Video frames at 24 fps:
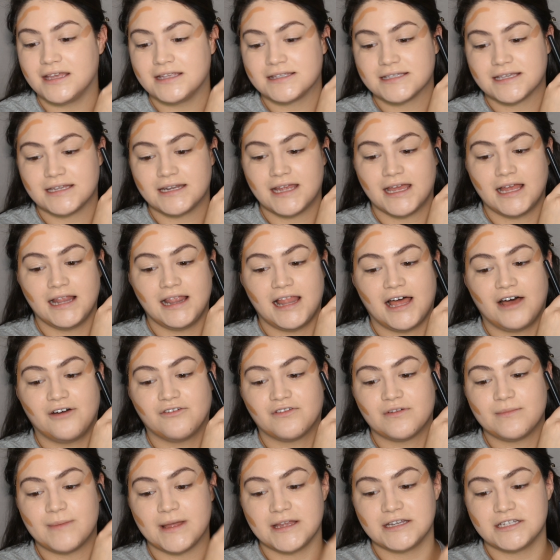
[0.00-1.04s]
It's gonna allow
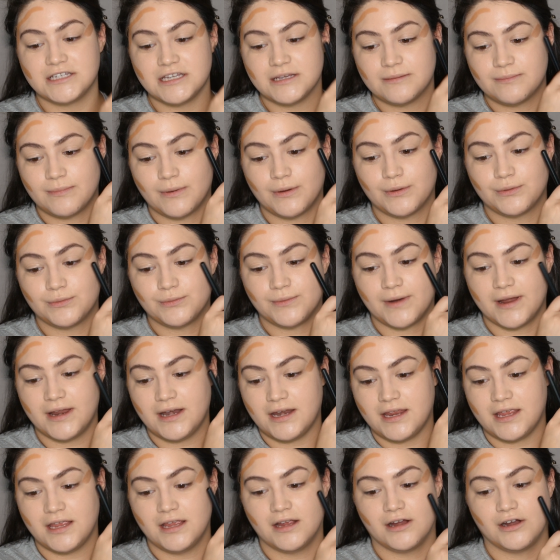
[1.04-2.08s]
for my cheekbone
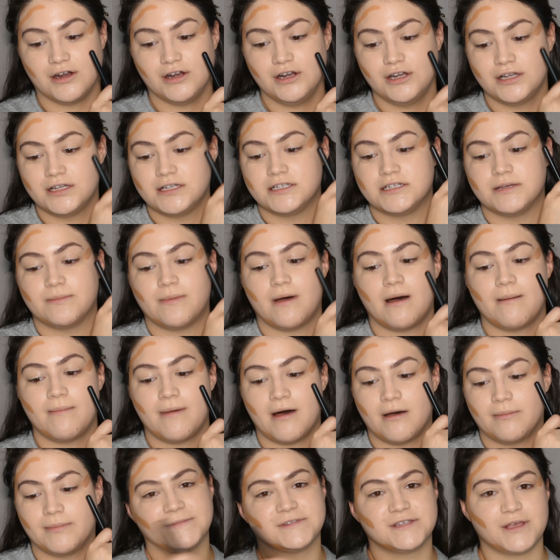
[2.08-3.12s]
right here to pop
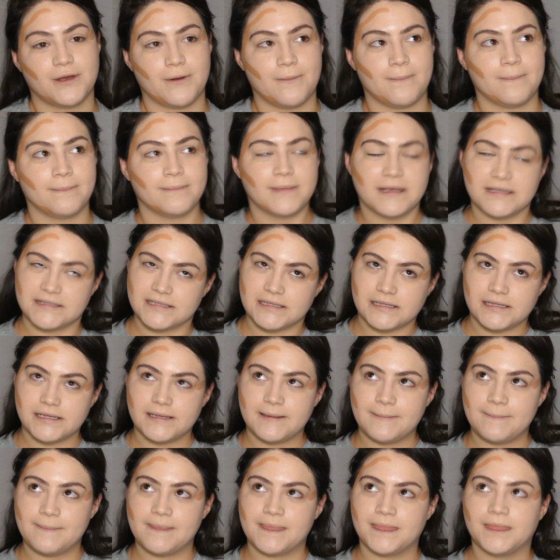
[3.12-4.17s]
up. So
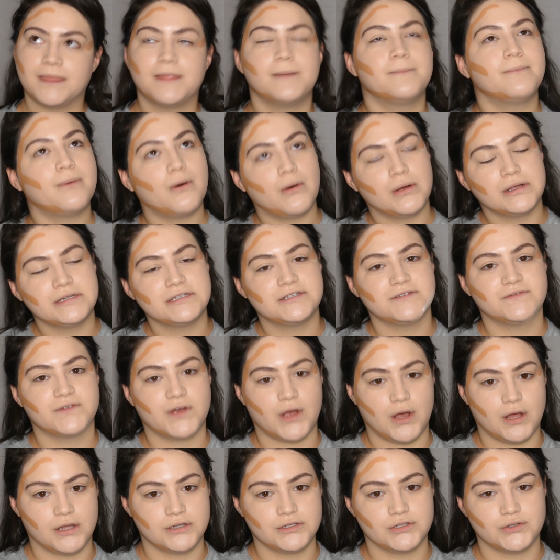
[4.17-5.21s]
basically, the point of
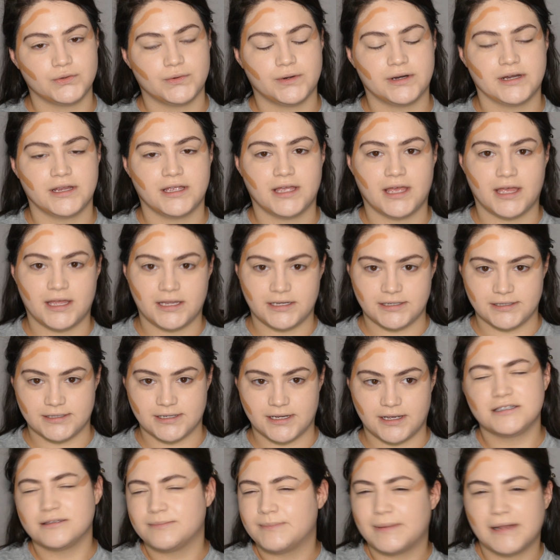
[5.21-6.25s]
contouring and
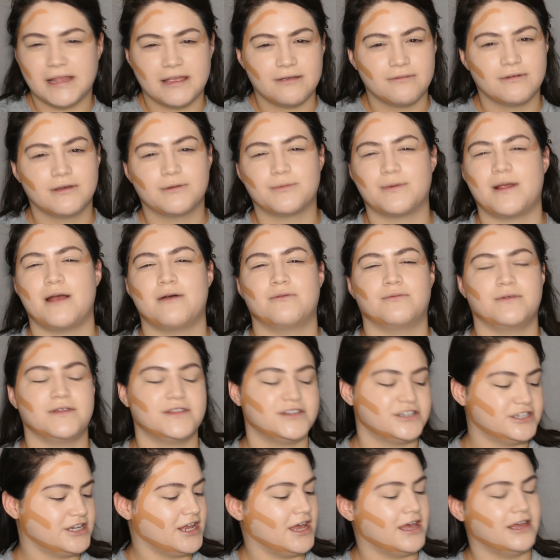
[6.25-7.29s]
playing around
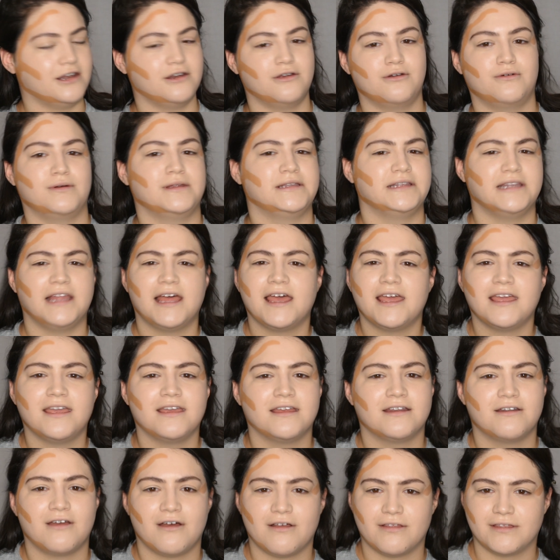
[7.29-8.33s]
with shadow and
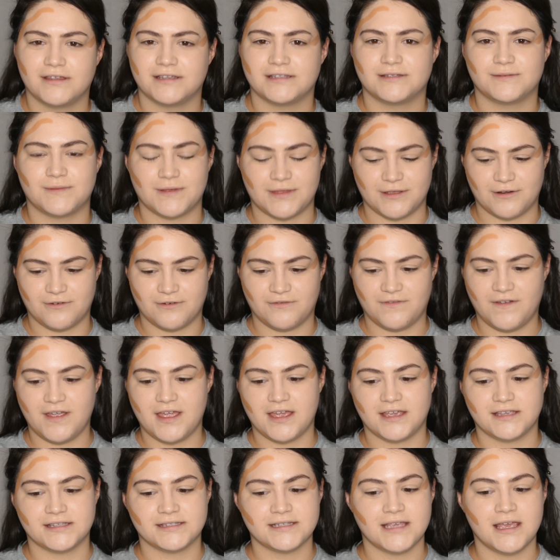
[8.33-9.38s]
light and all this with your
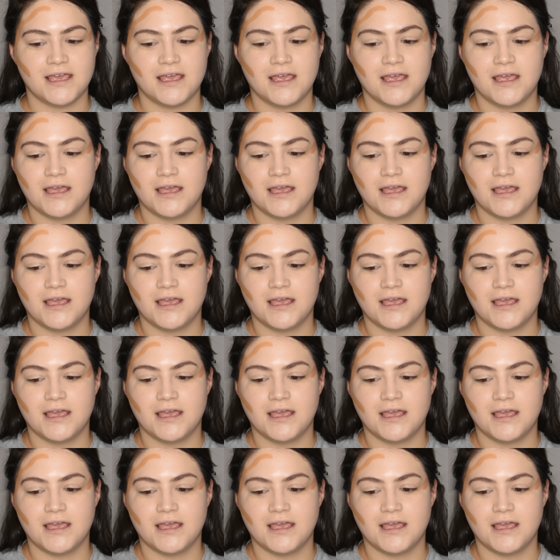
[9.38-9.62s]
face,